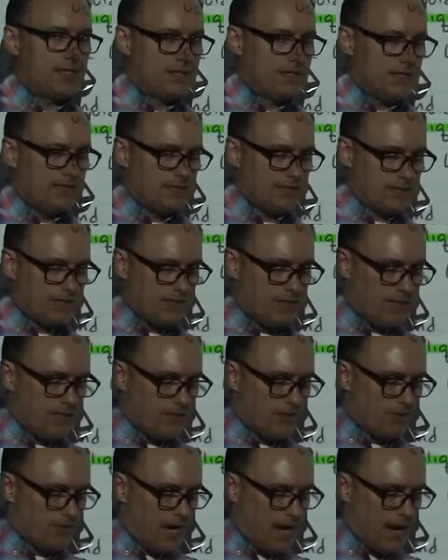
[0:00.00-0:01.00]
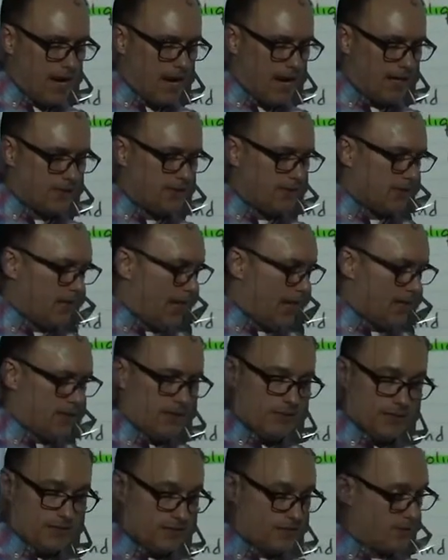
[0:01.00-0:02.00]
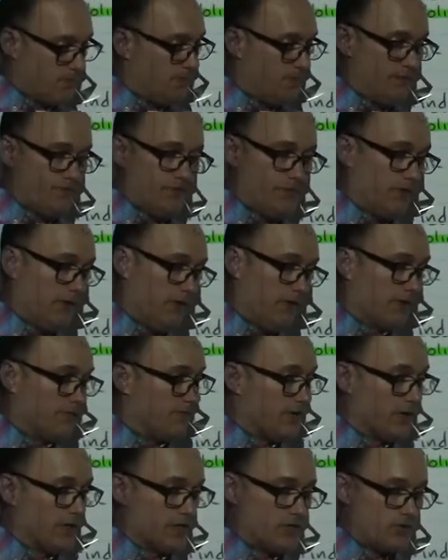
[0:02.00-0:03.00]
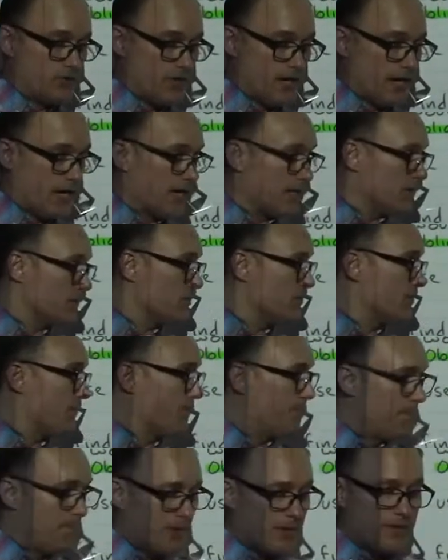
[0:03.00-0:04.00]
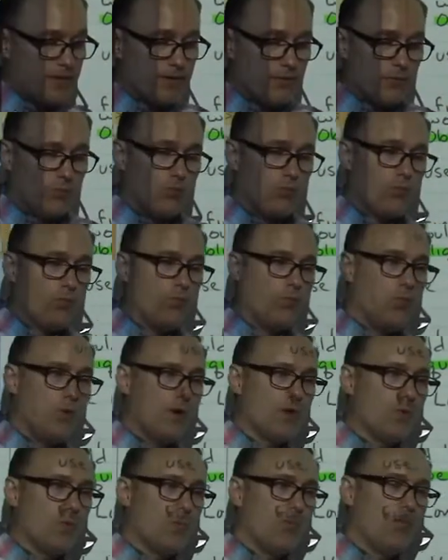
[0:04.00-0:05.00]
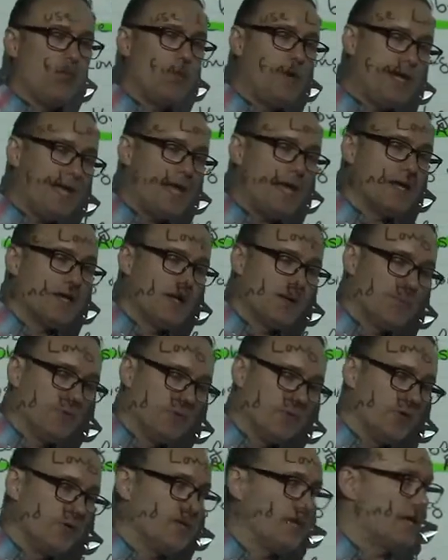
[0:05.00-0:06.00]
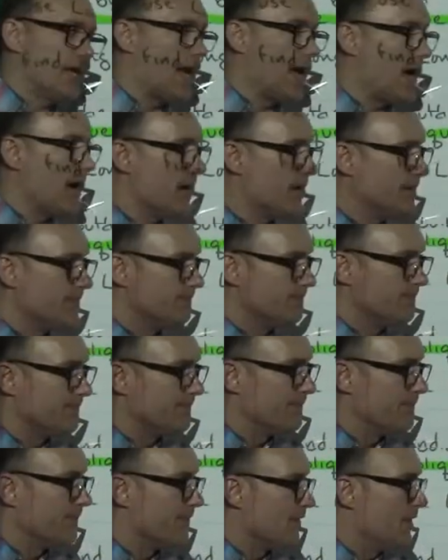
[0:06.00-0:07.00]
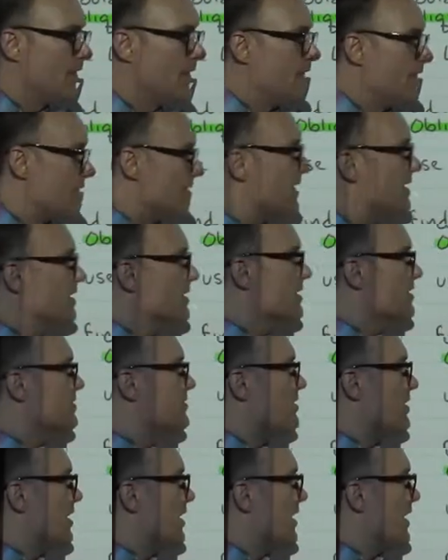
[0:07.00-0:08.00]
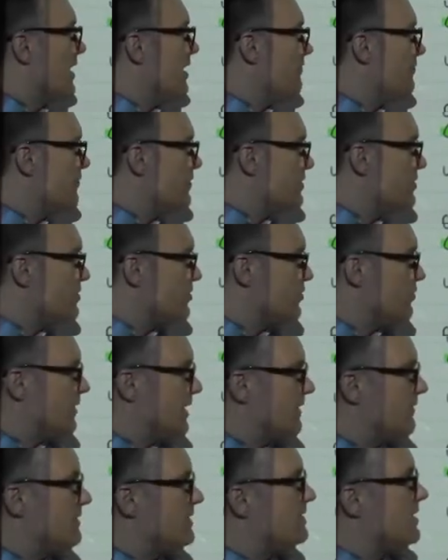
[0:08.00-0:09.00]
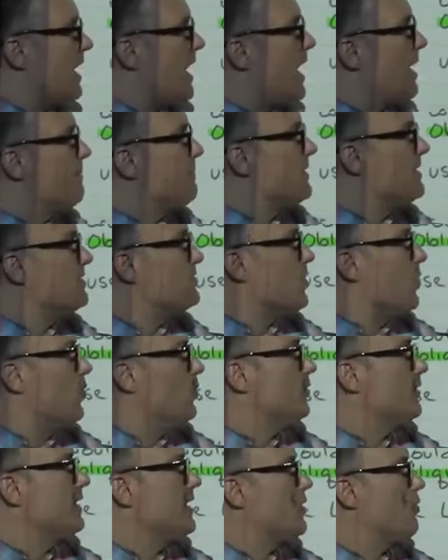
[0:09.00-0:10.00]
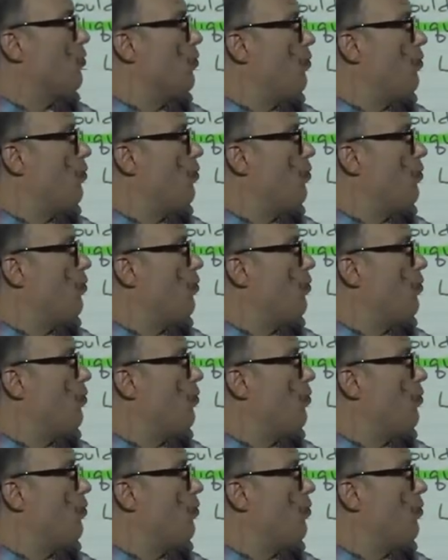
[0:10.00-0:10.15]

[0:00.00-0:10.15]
things could interact, and things could be very, very strange. But what we end up looking at is, if the degree of the top is only